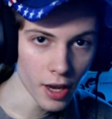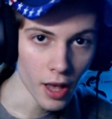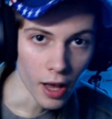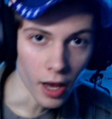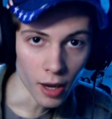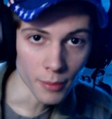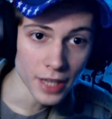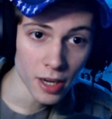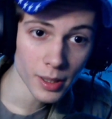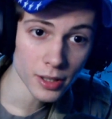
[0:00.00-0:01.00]
Down
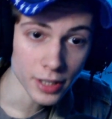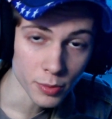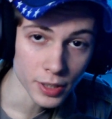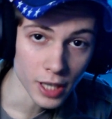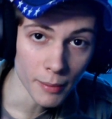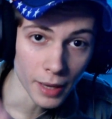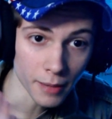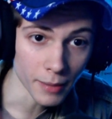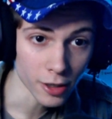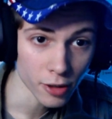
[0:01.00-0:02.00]
my link, we got my
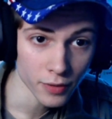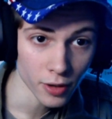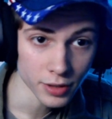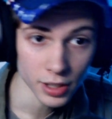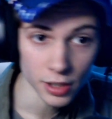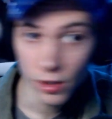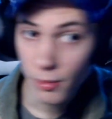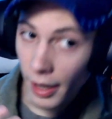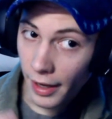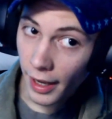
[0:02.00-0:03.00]
microphone here,
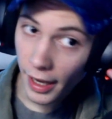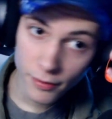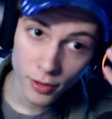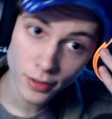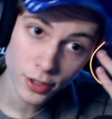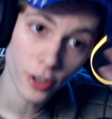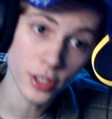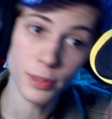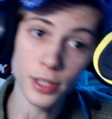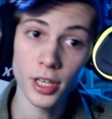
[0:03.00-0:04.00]
my headphones,
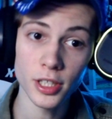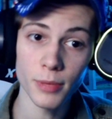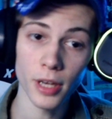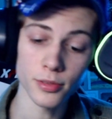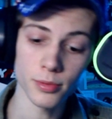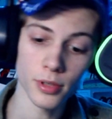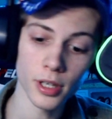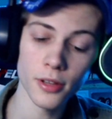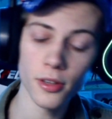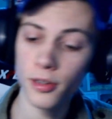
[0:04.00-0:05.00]
RGB customizable
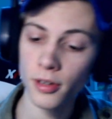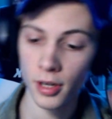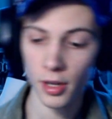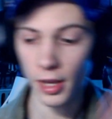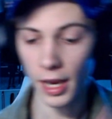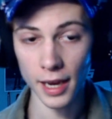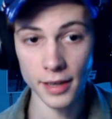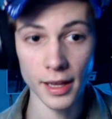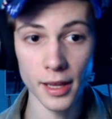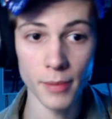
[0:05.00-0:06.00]
color,
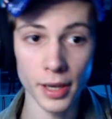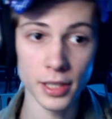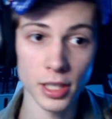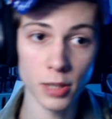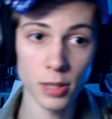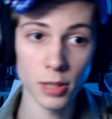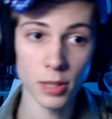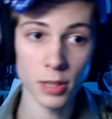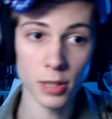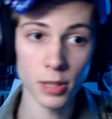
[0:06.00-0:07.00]
and then my keyboard.
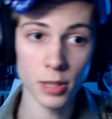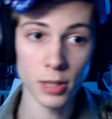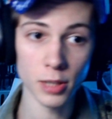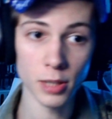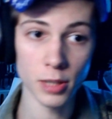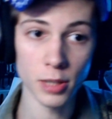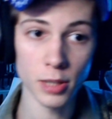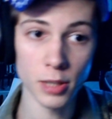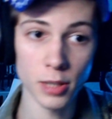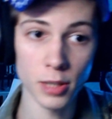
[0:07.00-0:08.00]
It
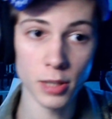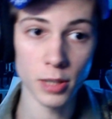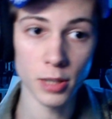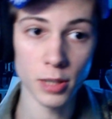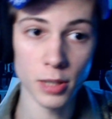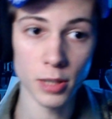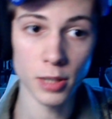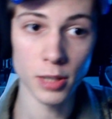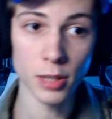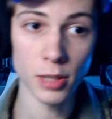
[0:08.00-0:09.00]
seems that my
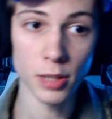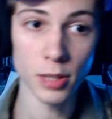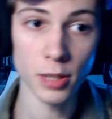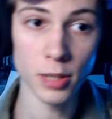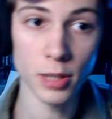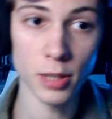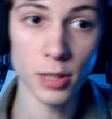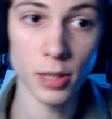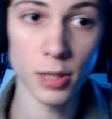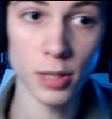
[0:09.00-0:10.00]
camera has just
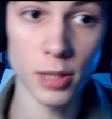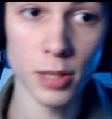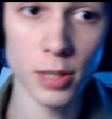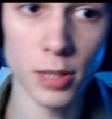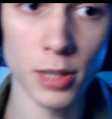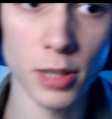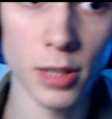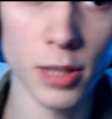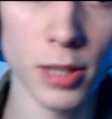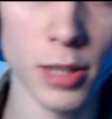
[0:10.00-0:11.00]
decided to die